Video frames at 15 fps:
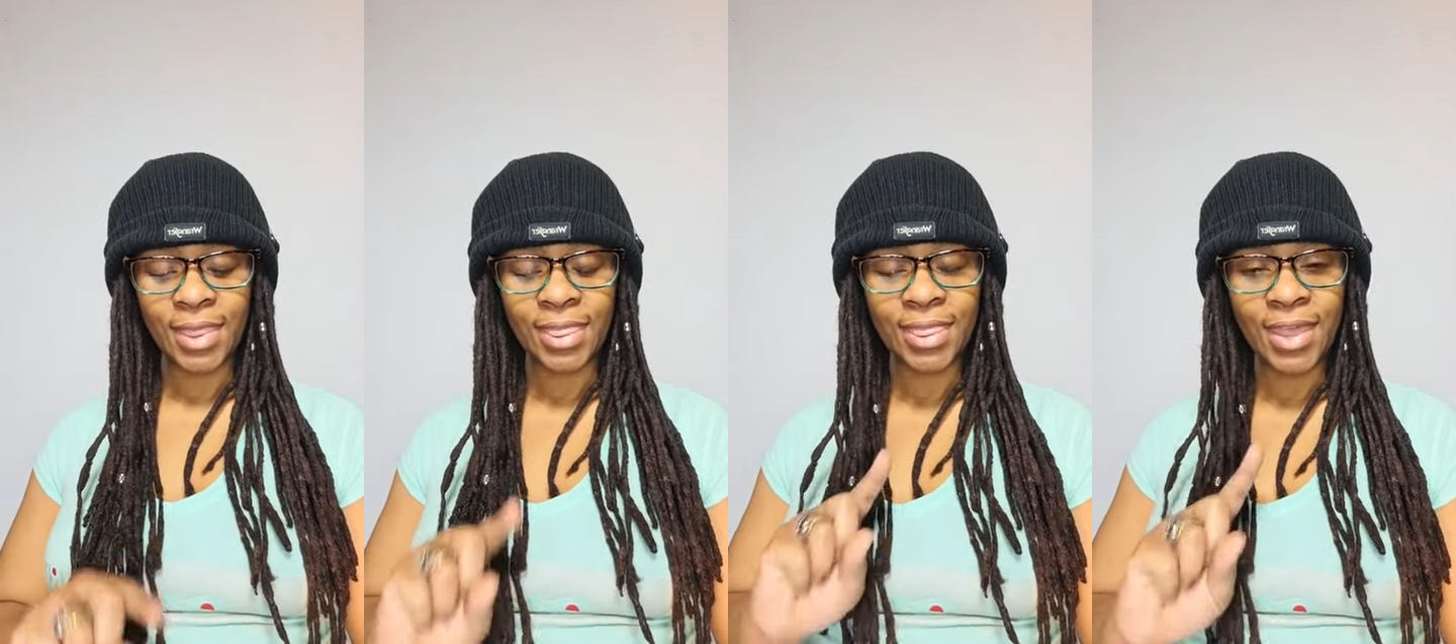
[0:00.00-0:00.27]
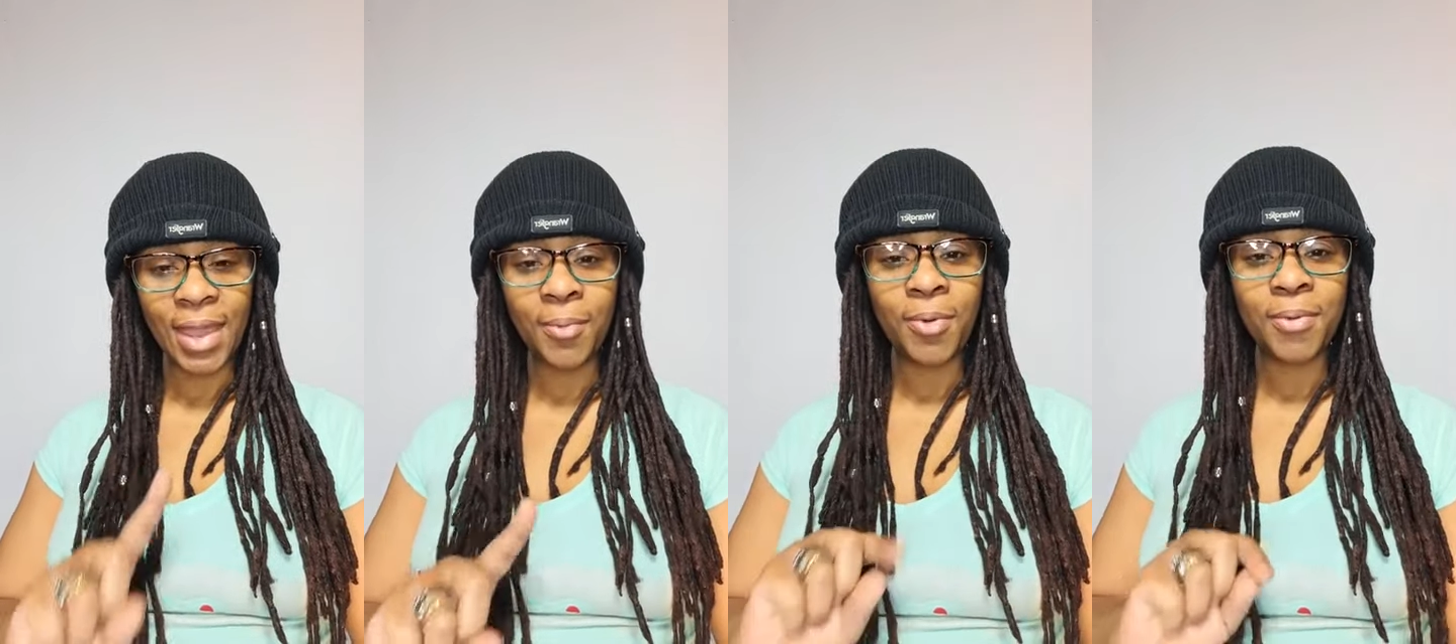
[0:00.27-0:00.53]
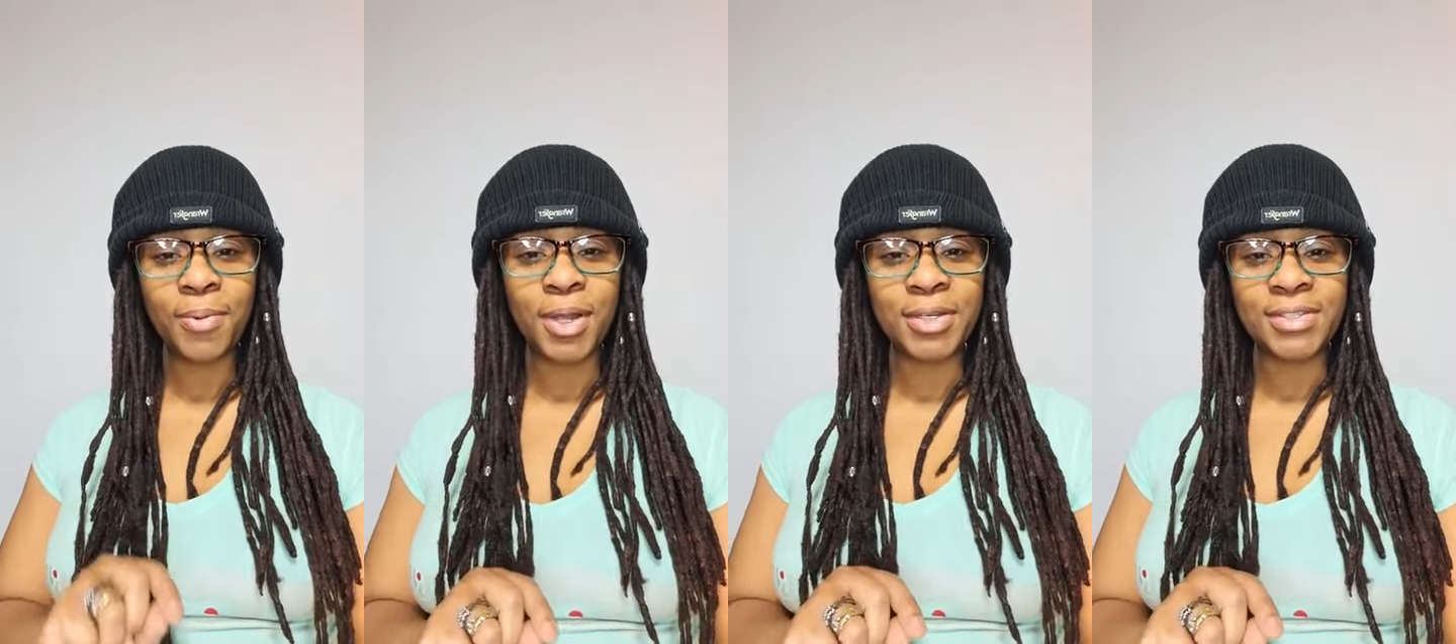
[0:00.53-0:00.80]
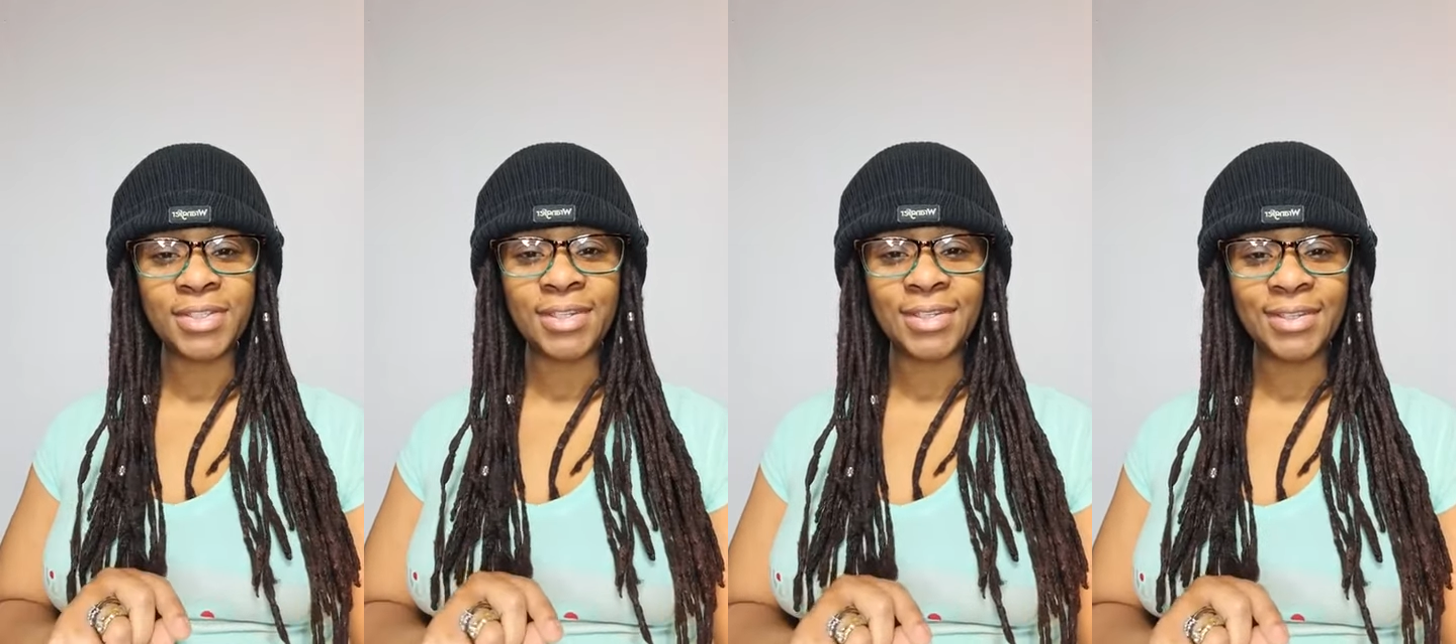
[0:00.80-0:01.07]
that one
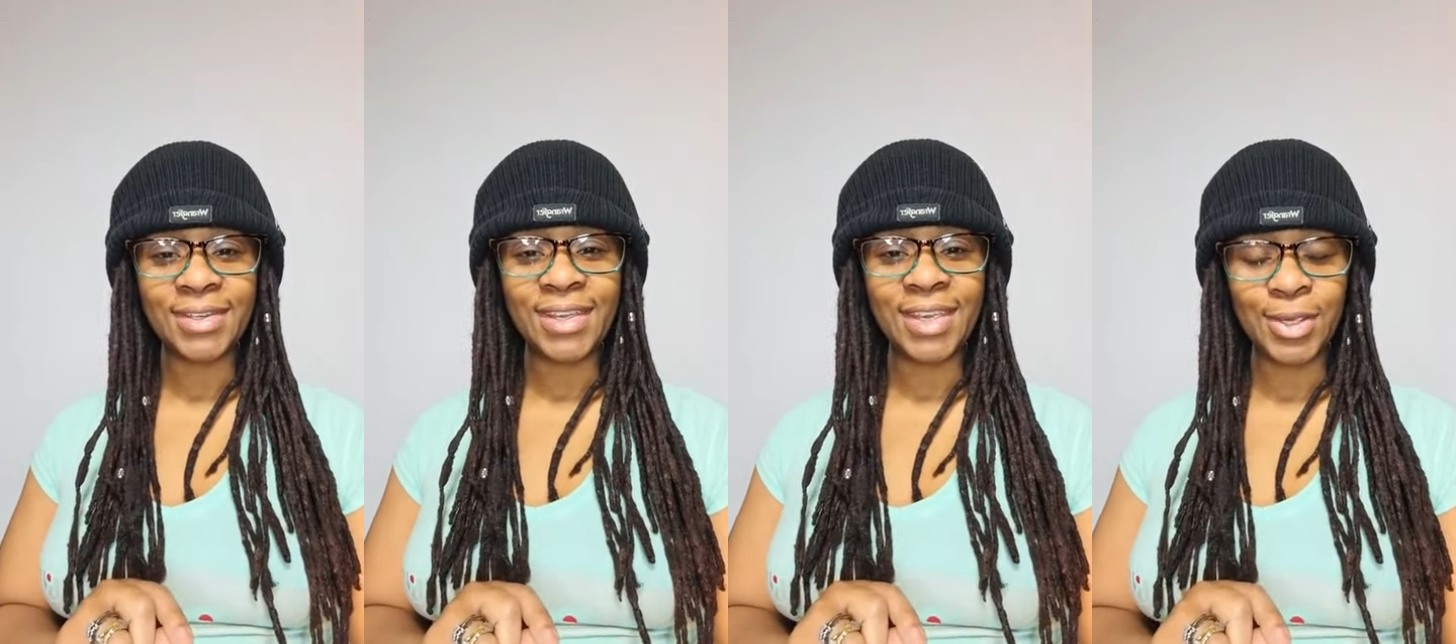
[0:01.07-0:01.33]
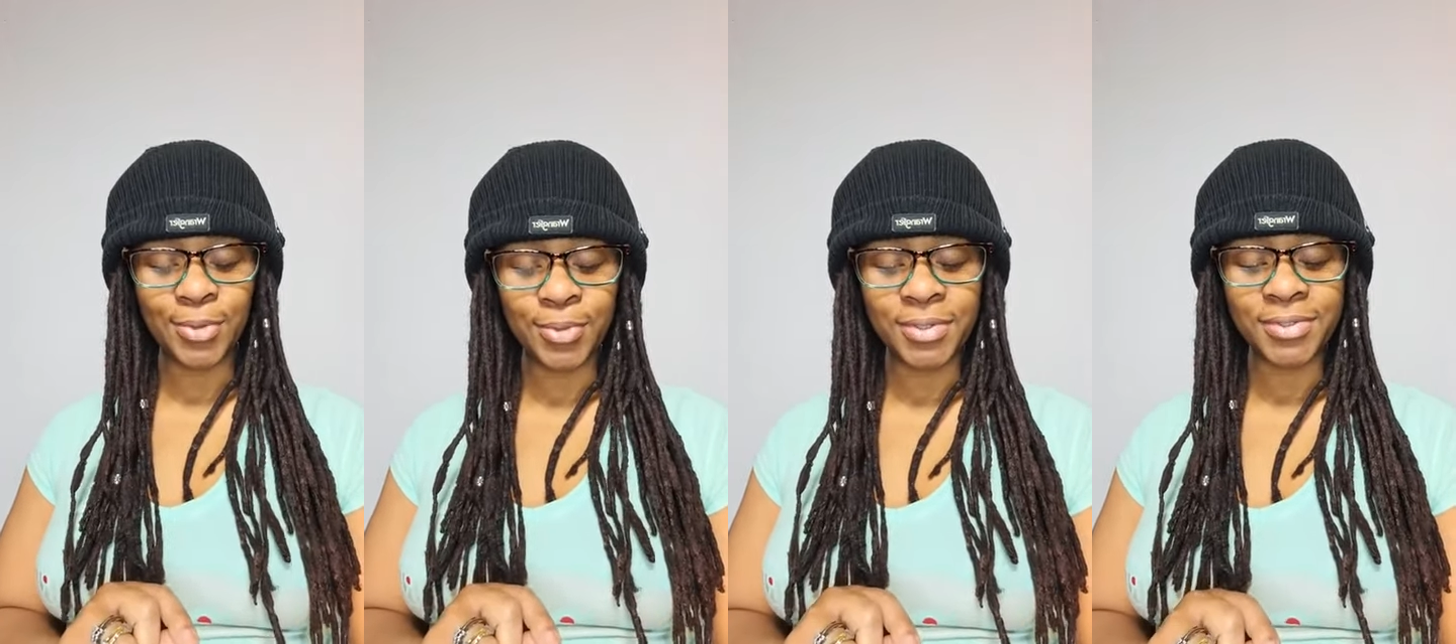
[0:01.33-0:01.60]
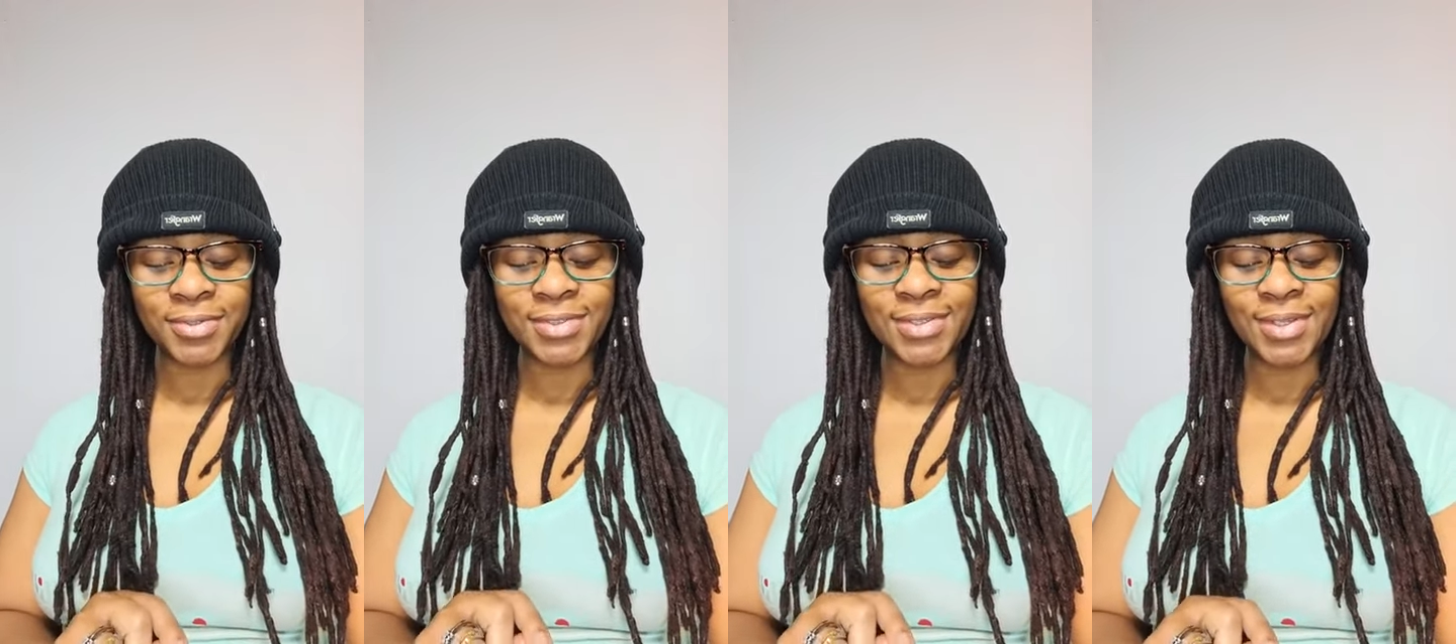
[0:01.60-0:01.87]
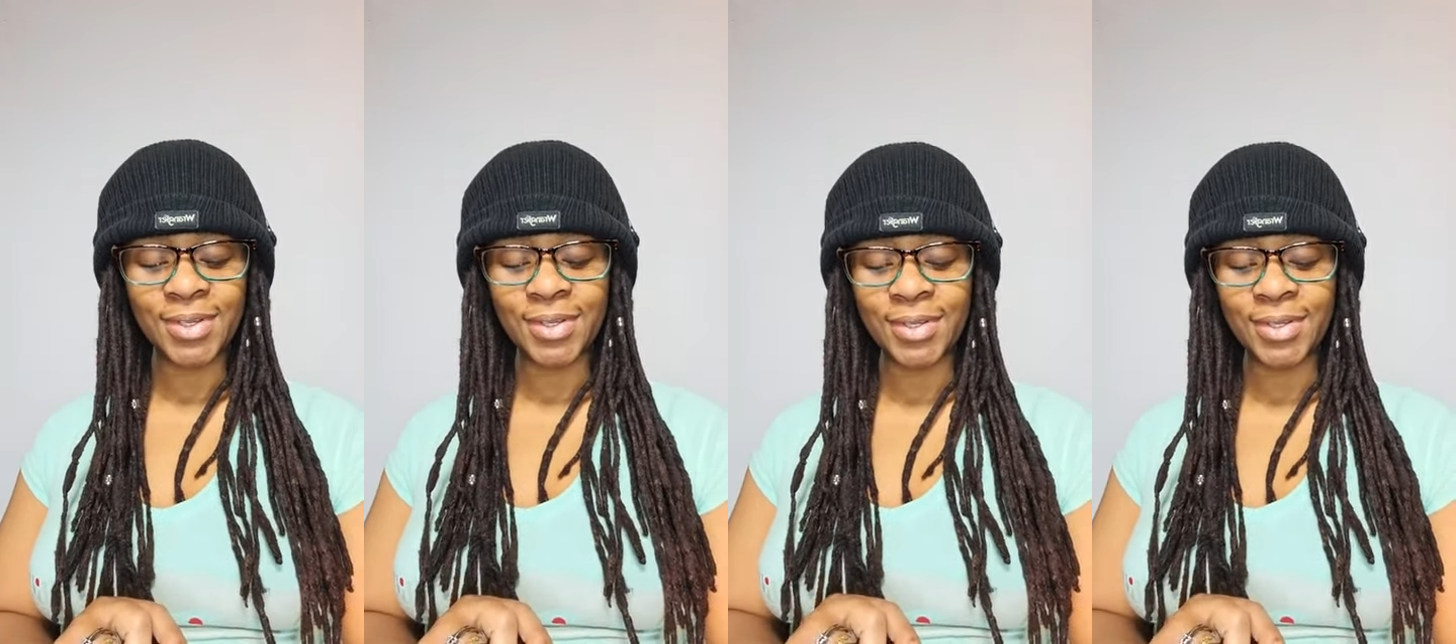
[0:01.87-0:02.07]
person equals